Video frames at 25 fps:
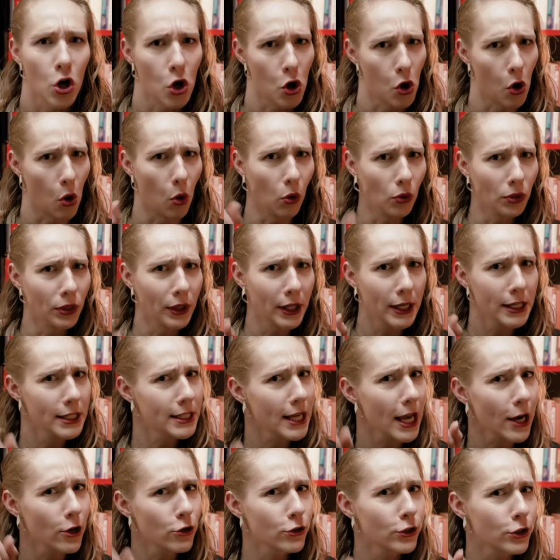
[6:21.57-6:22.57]
Only
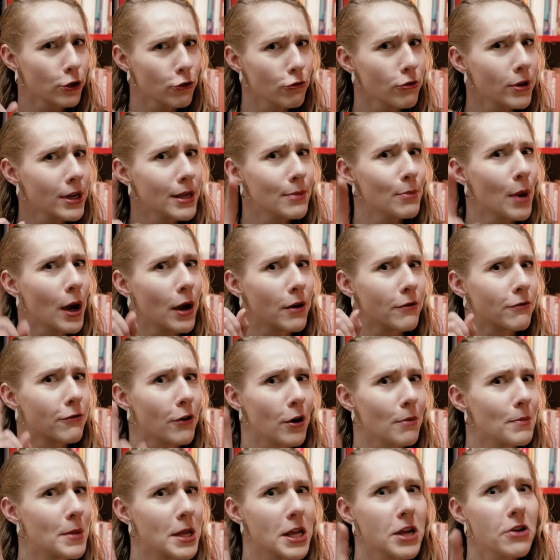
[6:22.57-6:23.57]
terzarima
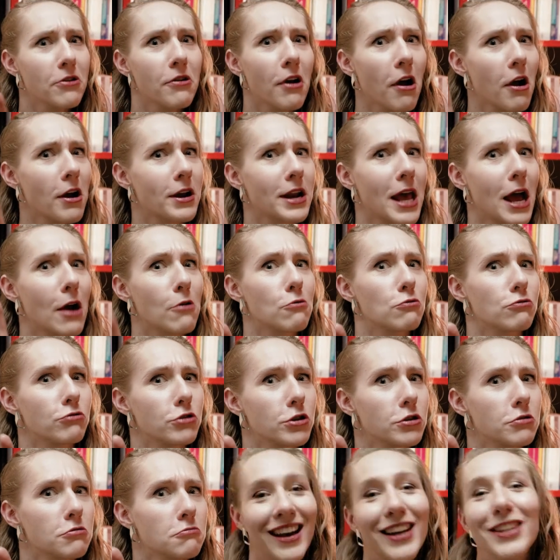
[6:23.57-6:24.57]
from here on
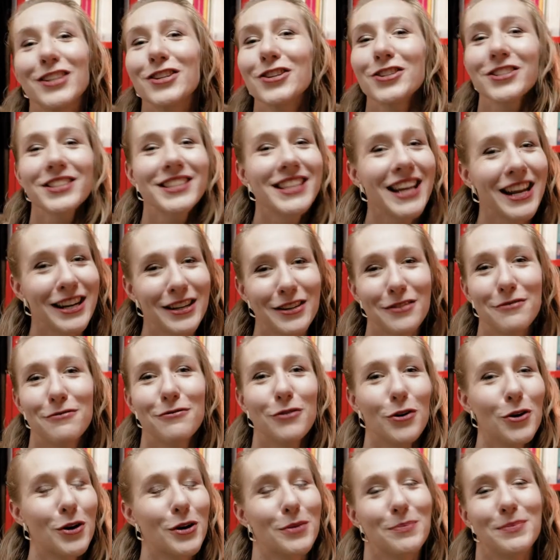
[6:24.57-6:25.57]
out. Understanding
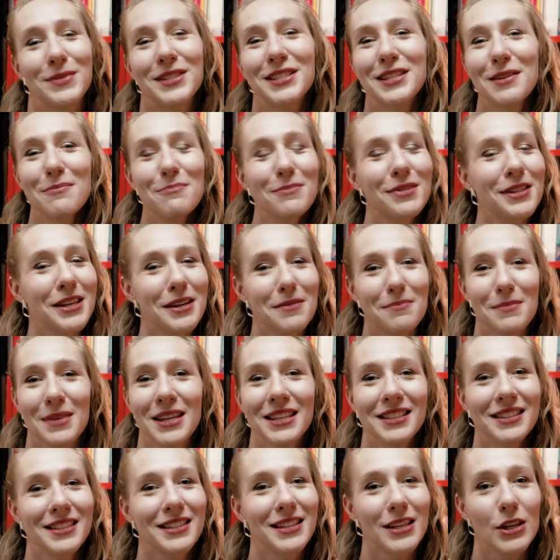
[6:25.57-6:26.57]
form simply
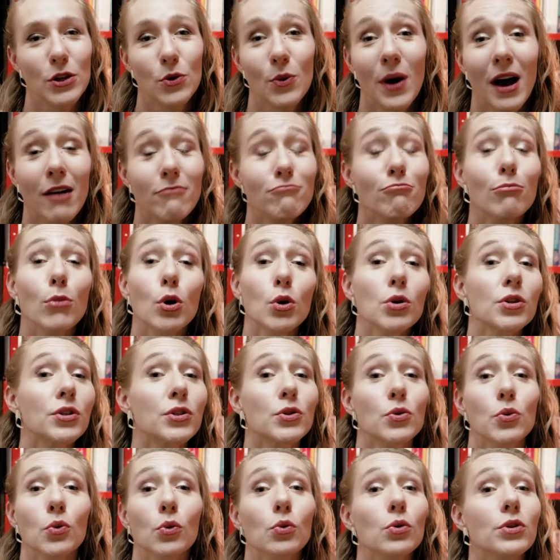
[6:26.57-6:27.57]
means that you have more
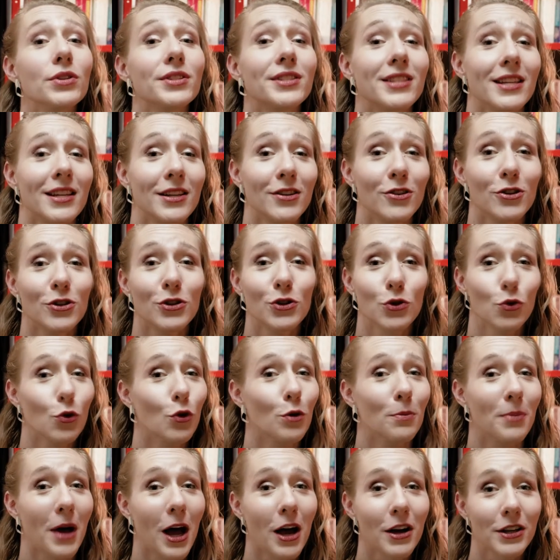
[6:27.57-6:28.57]
tools in your
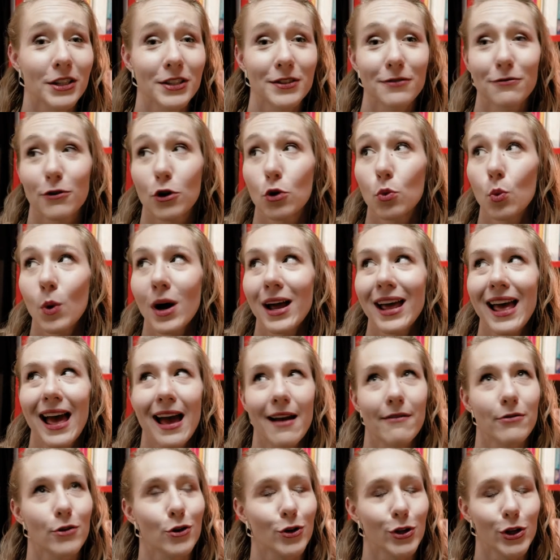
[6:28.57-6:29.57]
toolbox for
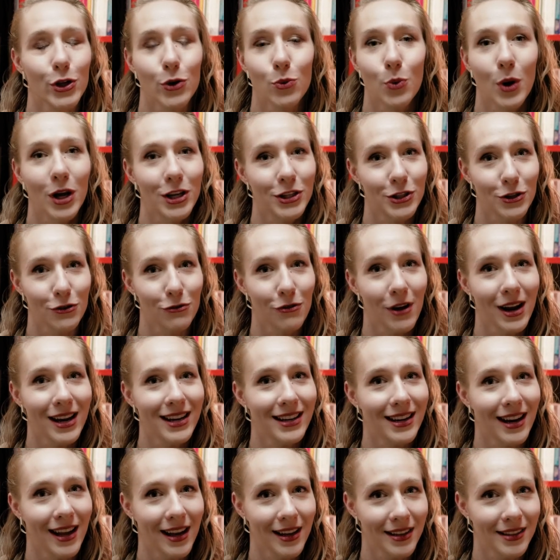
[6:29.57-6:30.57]
whatever you want to write
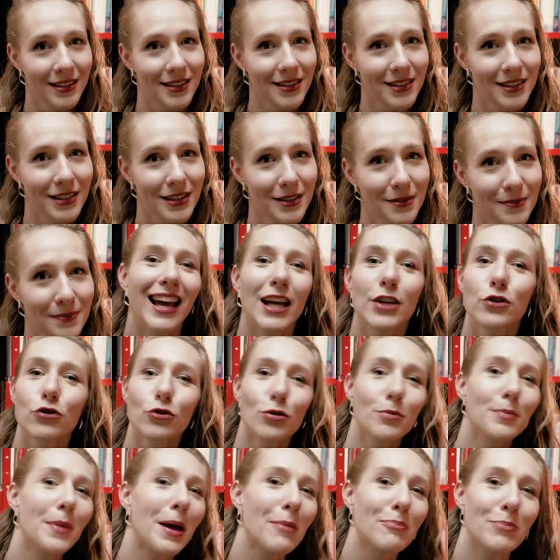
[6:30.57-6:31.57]
next. And
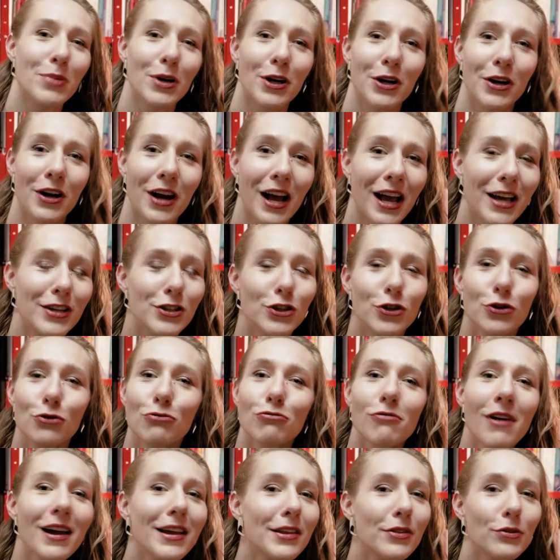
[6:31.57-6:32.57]
remember, as you
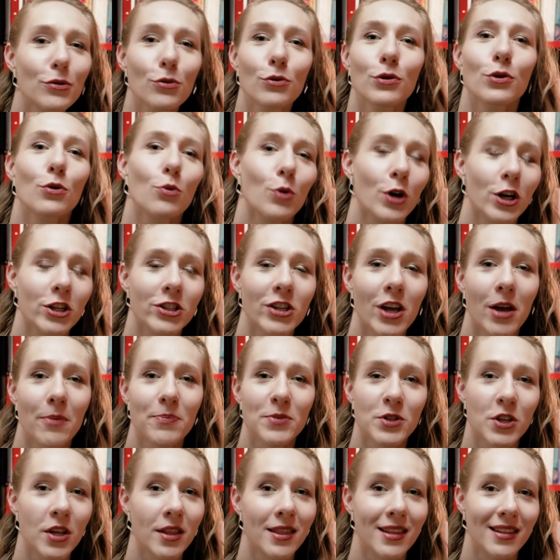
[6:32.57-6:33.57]
write through the
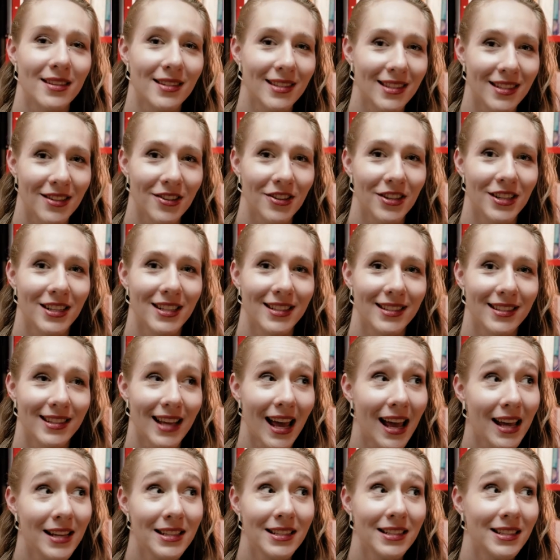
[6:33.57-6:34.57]
workshops in this series,
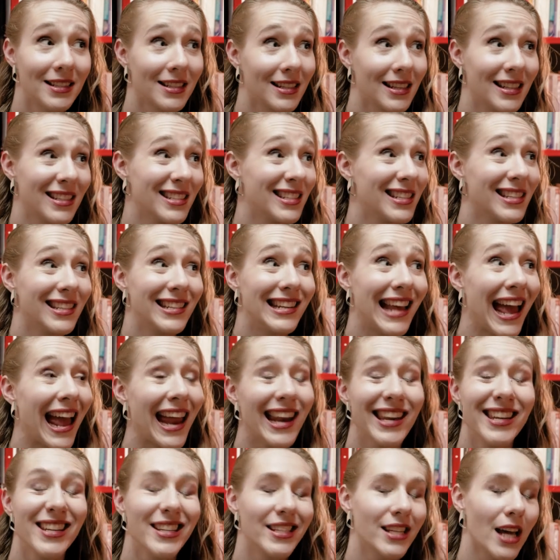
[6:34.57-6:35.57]
and indeed
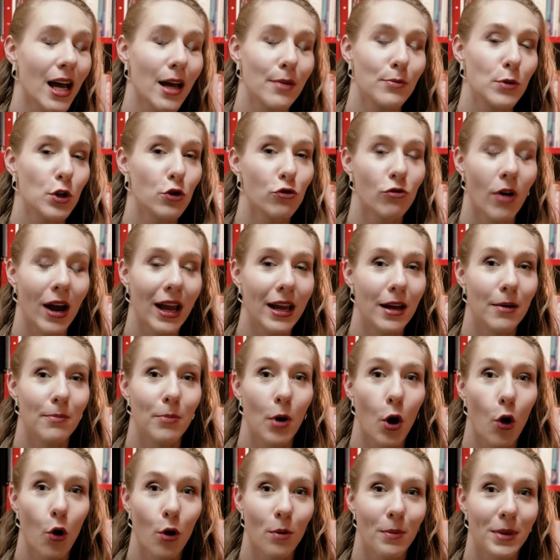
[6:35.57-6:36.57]
any time you write a
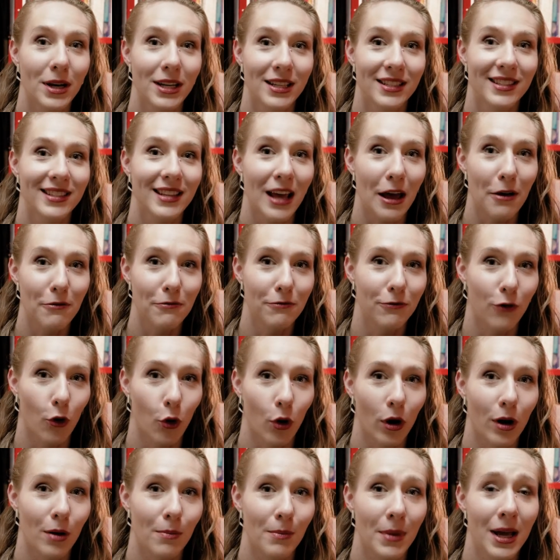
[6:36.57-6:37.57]
poem in a set
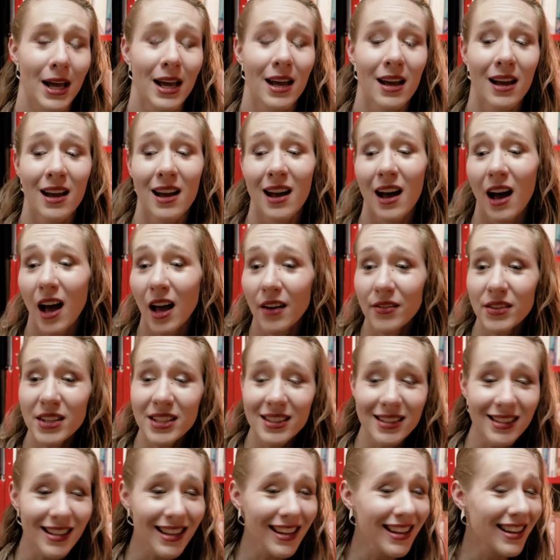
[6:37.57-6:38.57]
form,
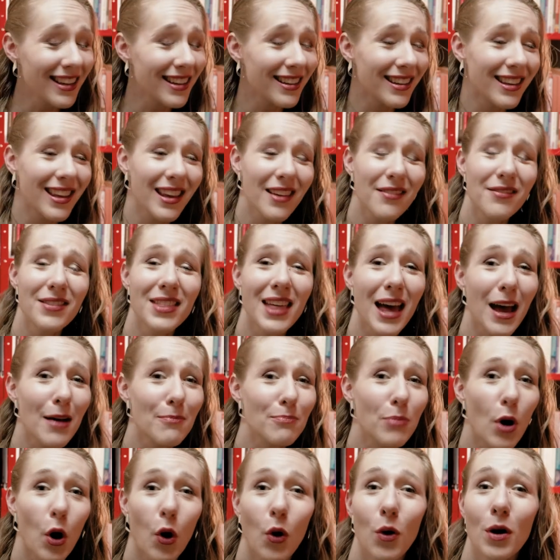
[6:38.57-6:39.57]
obviously give that
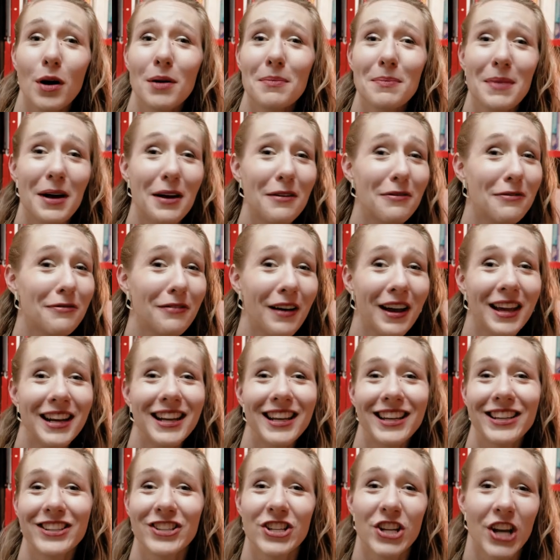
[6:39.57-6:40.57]
poem a
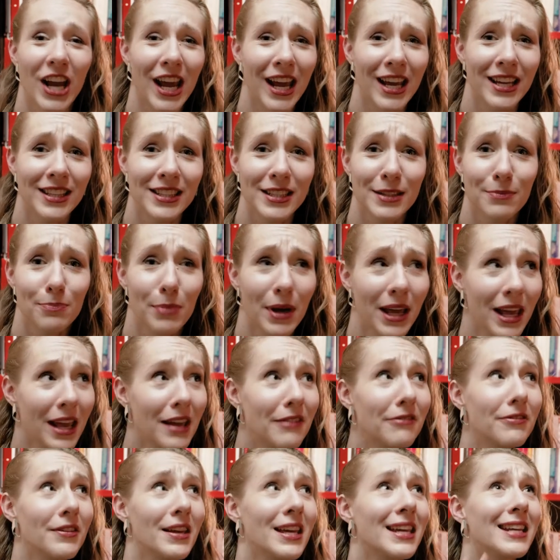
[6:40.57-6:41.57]
fighting chance, but
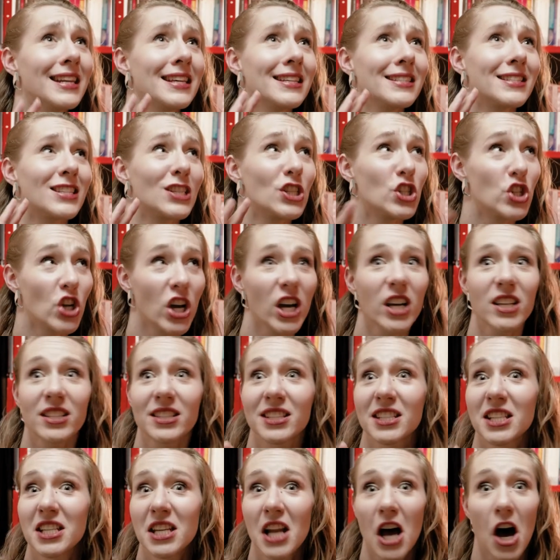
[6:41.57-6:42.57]
if it is
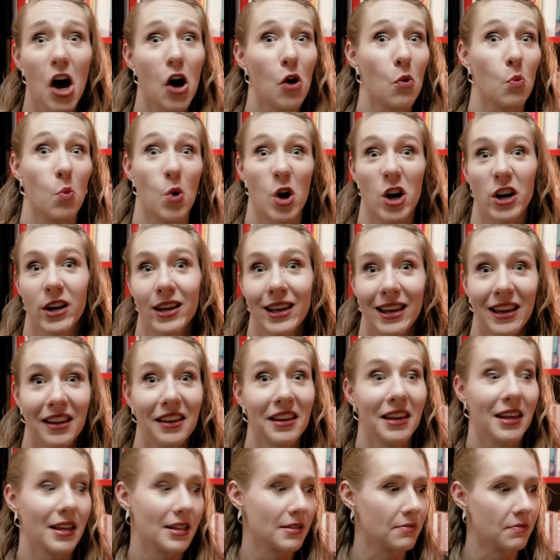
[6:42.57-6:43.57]
just not
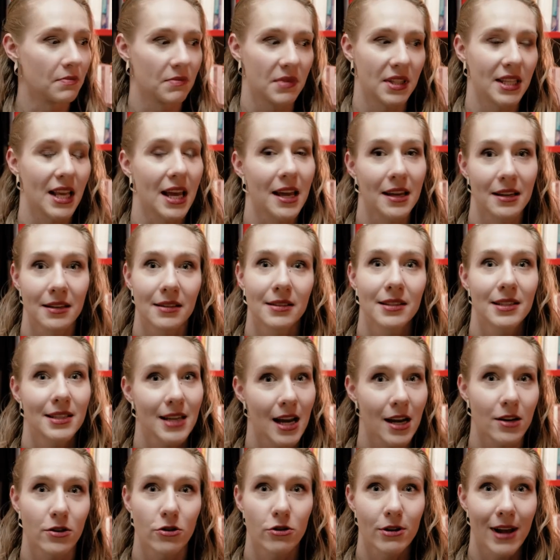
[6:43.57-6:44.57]
working in, say,
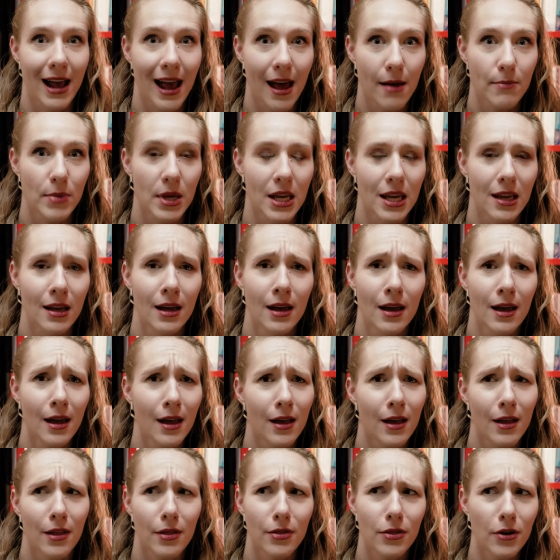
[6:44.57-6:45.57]
standard habi,
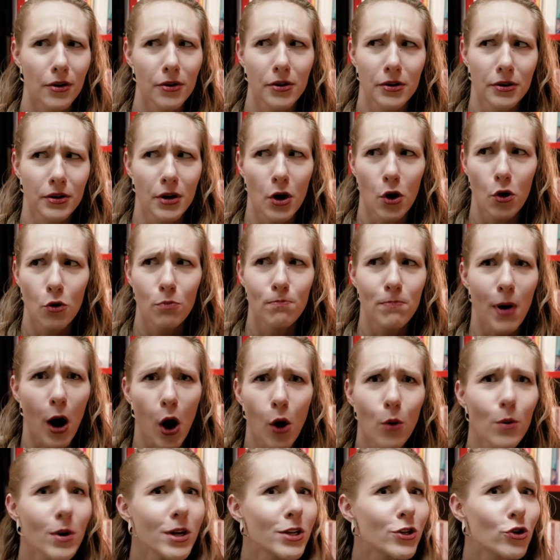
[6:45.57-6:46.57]
there are no
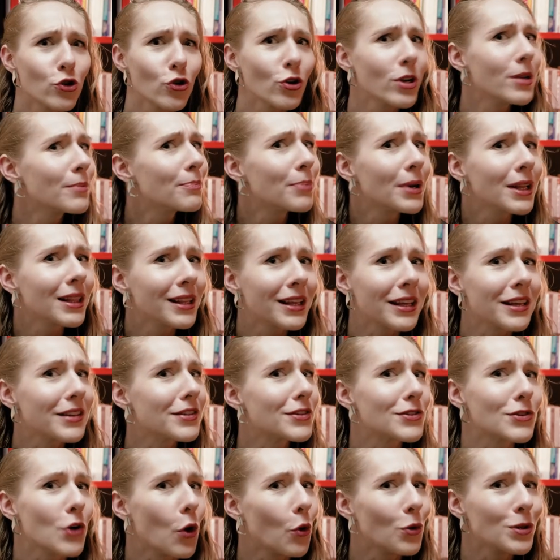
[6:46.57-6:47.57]
poetry
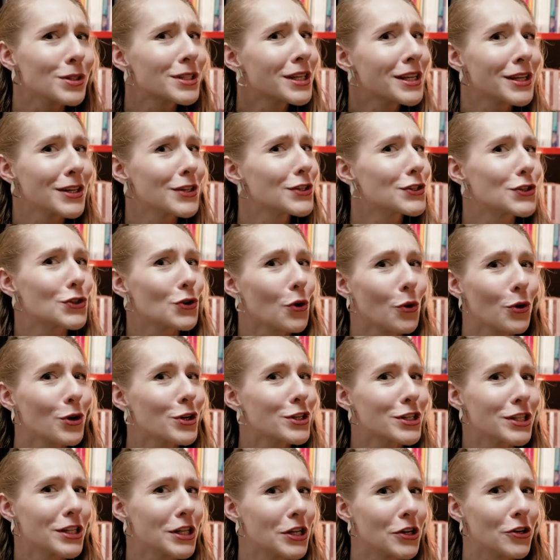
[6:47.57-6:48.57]
police holding a
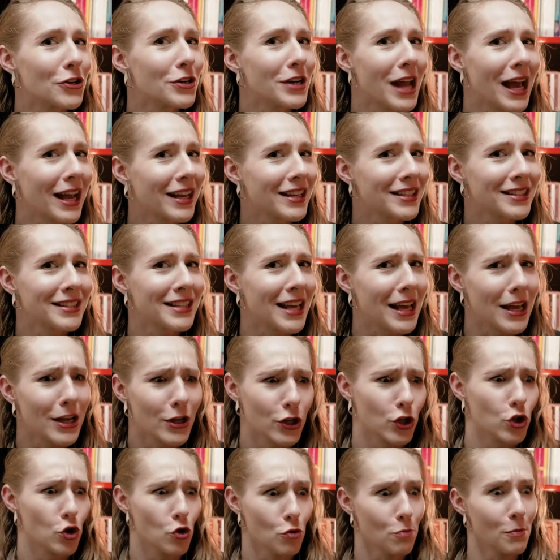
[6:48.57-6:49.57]
sword to your neck
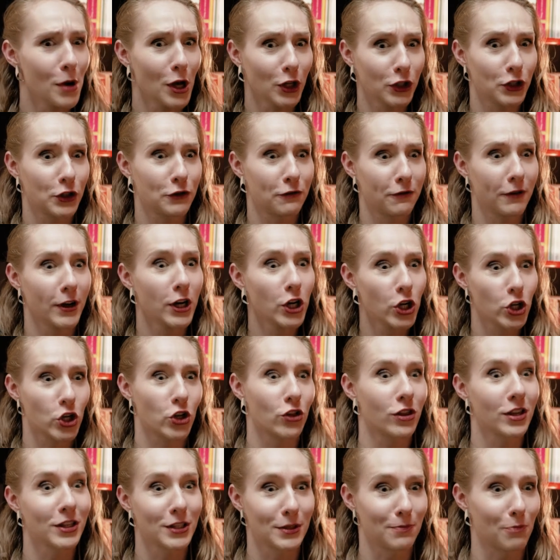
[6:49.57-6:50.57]
saying, "You must finish
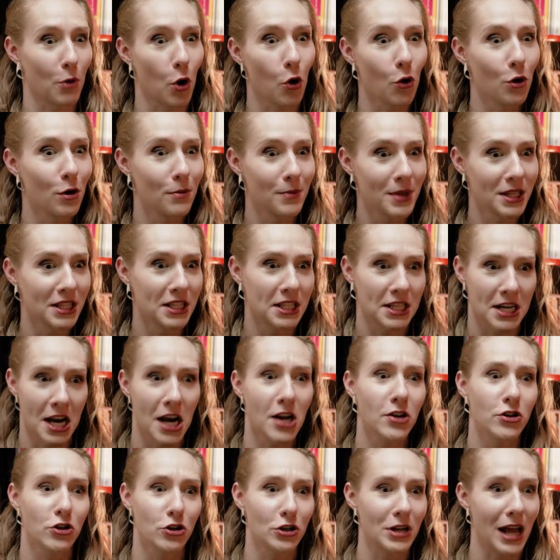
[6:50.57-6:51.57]
this poem in
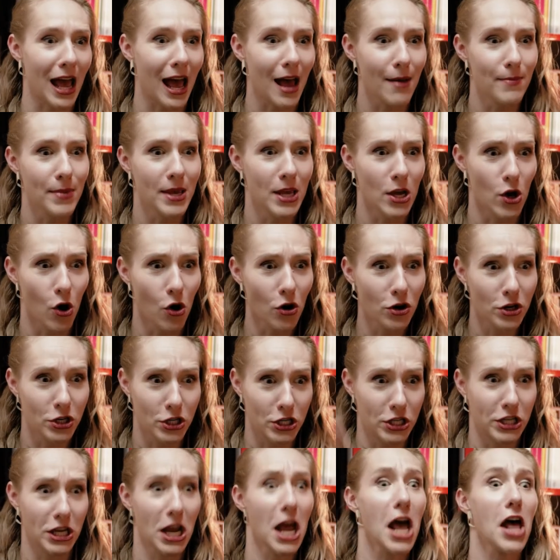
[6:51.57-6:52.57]
standard habi or
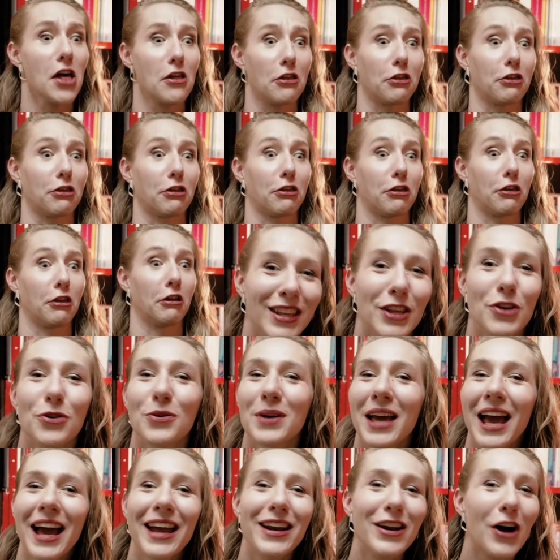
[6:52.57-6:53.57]
death!" You
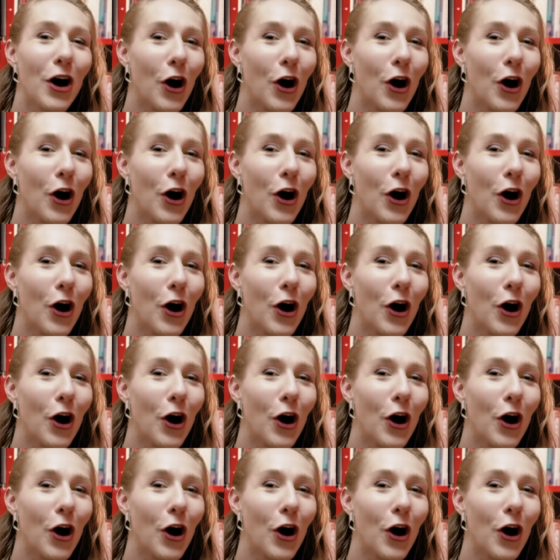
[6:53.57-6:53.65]
can